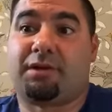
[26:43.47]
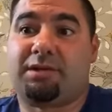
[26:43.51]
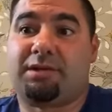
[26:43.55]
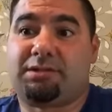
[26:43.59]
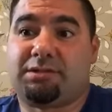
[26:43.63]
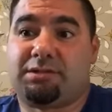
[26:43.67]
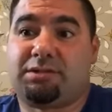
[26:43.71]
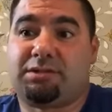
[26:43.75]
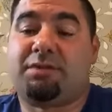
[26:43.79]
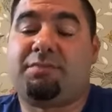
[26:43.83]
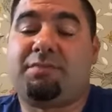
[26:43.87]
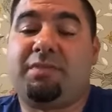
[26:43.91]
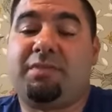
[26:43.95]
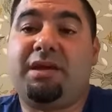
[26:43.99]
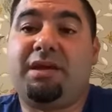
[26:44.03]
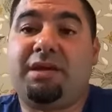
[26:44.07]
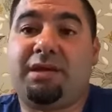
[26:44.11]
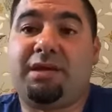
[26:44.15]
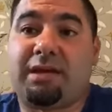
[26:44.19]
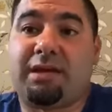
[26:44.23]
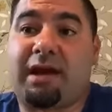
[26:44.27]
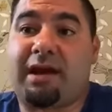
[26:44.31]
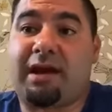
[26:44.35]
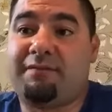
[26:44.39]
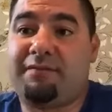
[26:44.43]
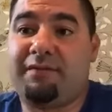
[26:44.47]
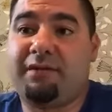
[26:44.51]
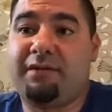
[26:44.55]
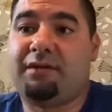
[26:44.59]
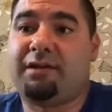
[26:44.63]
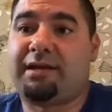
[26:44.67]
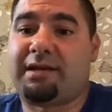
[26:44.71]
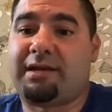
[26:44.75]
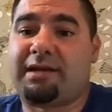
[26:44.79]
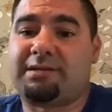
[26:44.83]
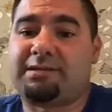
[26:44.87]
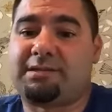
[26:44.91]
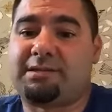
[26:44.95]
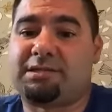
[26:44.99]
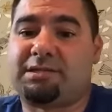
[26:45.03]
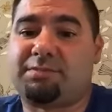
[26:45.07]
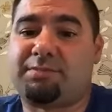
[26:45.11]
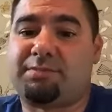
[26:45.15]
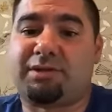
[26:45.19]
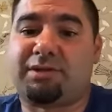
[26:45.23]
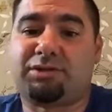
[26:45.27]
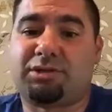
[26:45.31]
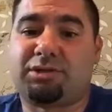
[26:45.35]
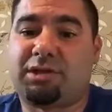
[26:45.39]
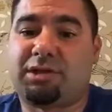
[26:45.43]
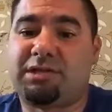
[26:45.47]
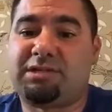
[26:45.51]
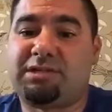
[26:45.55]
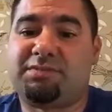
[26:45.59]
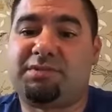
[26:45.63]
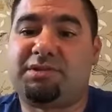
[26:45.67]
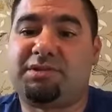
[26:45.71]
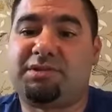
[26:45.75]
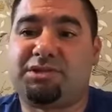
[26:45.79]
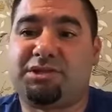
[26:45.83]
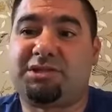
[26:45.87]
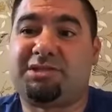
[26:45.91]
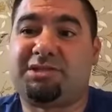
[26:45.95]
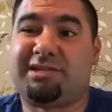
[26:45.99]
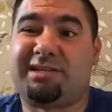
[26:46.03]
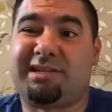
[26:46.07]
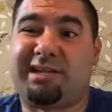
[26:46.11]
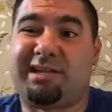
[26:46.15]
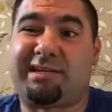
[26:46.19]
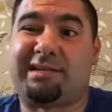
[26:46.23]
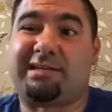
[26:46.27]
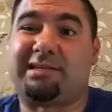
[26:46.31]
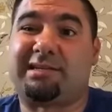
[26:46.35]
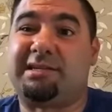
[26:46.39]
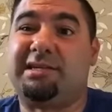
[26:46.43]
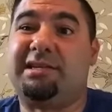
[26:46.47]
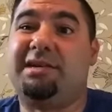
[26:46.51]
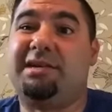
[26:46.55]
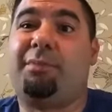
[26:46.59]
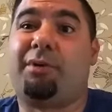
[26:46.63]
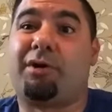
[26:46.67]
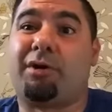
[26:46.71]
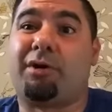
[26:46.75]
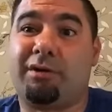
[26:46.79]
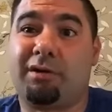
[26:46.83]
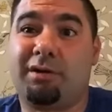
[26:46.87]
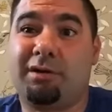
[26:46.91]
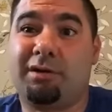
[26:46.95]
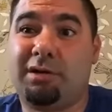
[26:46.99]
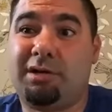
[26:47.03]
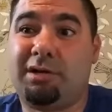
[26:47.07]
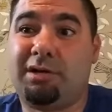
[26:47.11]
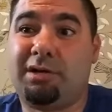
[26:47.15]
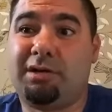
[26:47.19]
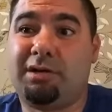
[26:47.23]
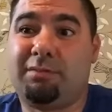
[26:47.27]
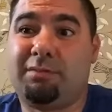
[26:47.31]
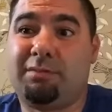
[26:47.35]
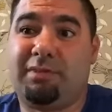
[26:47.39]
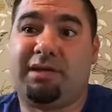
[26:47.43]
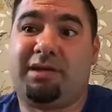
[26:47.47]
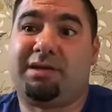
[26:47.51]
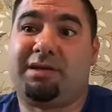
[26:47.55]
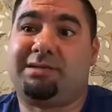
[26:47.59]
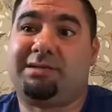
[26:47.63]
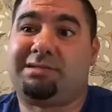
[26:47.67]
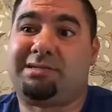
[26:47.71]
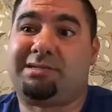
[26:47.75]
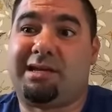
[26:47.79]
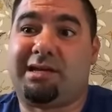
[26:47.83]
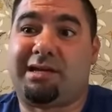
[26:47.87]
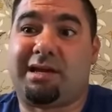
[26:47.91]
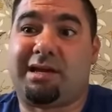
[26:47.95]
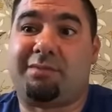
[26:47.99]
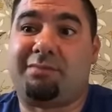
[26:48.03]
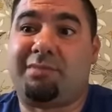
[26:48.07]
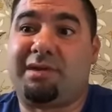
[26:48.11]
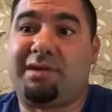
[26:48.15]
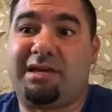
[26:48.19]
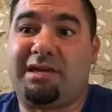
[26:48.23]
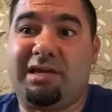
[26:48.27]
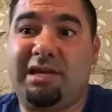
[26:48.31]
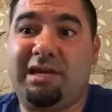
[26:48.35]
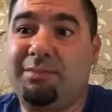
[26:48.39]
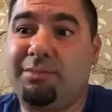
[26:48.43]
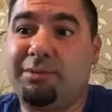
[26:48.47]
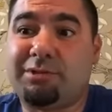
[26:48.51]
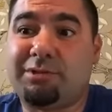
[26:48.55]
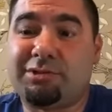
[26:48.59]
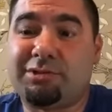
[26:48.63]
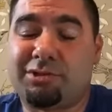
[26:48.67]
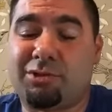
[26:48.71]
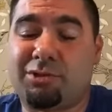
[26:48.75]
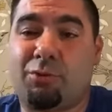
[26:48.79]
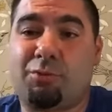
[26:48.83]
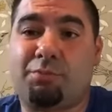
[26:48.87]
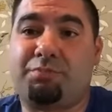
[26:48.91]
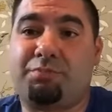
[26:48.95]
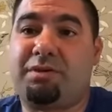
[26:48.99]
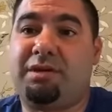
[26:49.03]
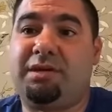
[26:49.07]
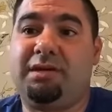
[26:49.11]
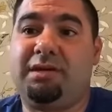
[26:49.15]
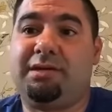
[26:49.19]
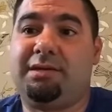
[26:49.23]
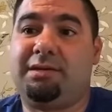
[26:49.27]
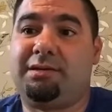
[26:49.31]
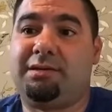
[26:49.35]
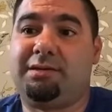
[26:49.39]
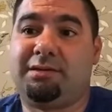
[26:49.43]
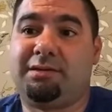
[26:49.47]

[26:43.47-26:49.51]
It's, to me, I feel like it's a specialized position, like a keeper, because, like, I mean, keepers don't peak